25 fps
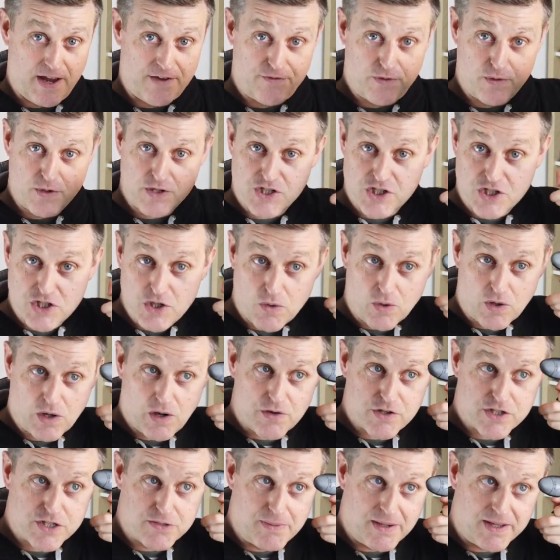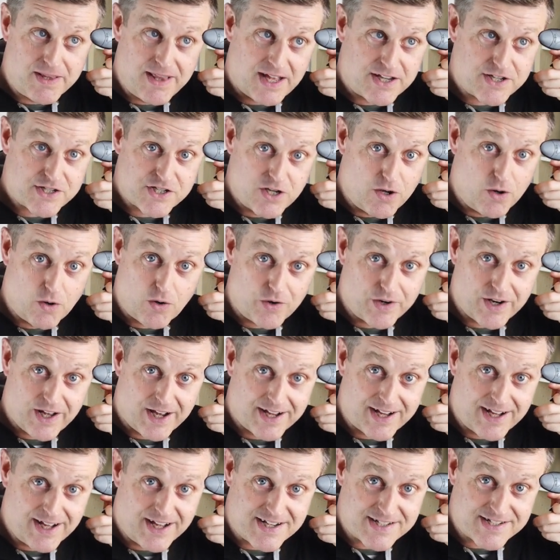If it was too close to me, that's no good, I
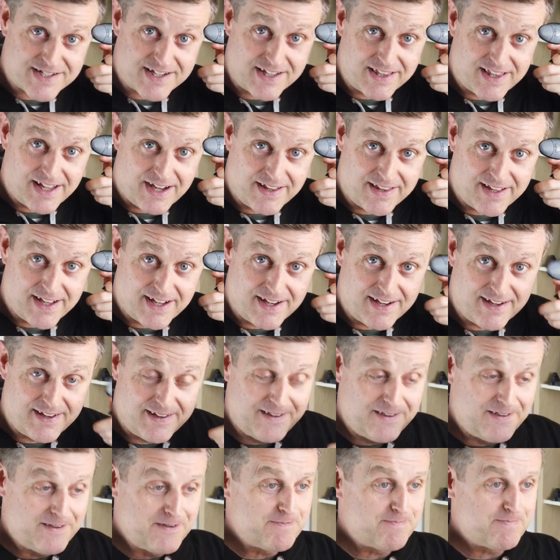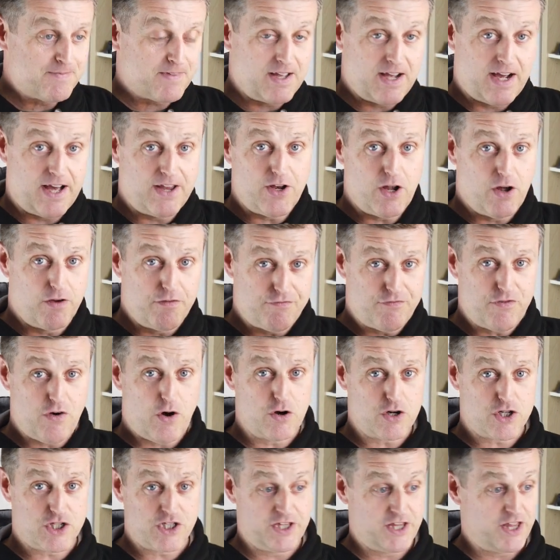can't see that there. And
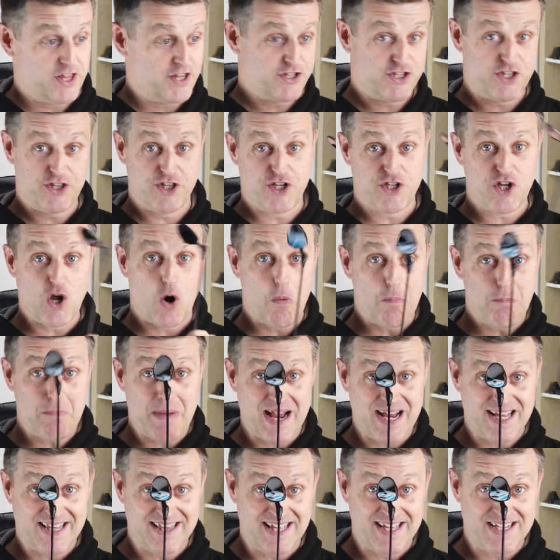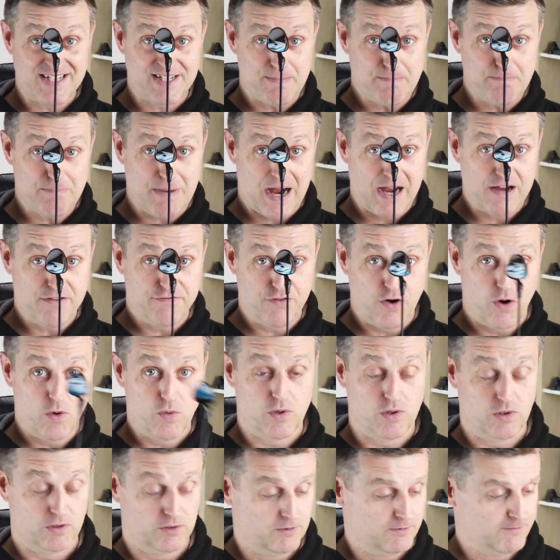unfortunately, they don't make these in
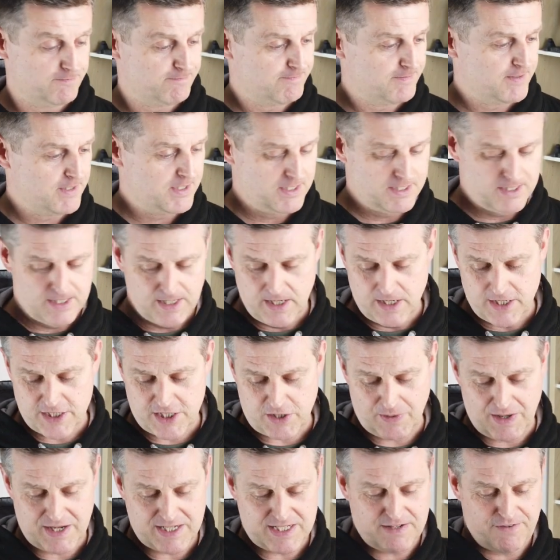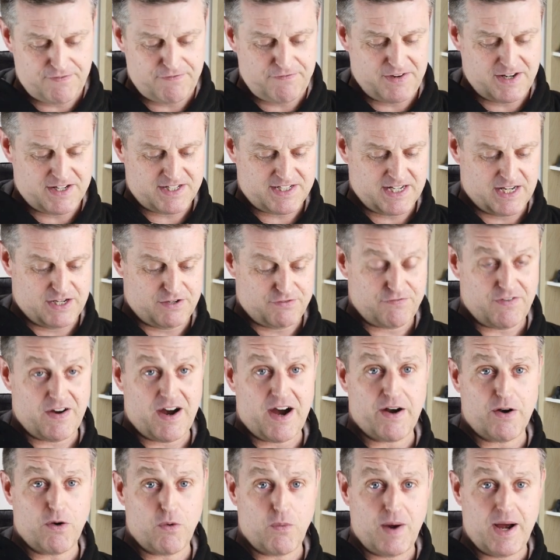bifocal. So I had to fix it as
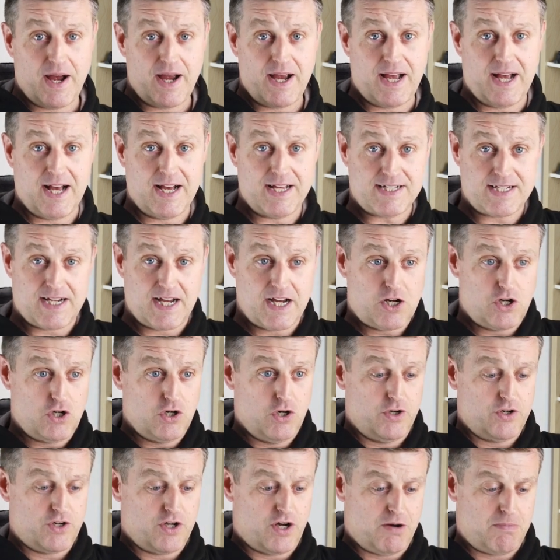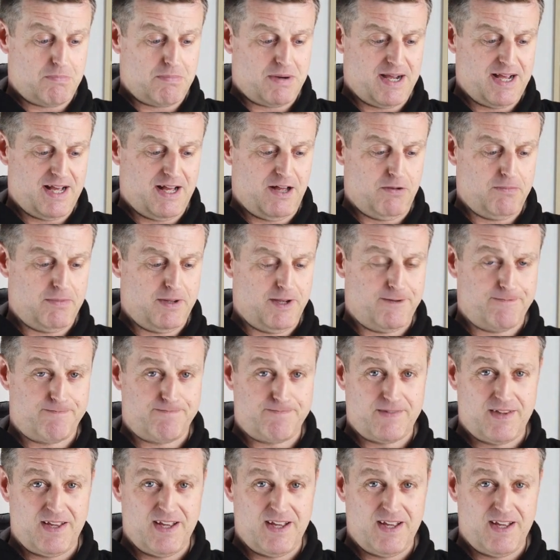far away as I could on my helmet.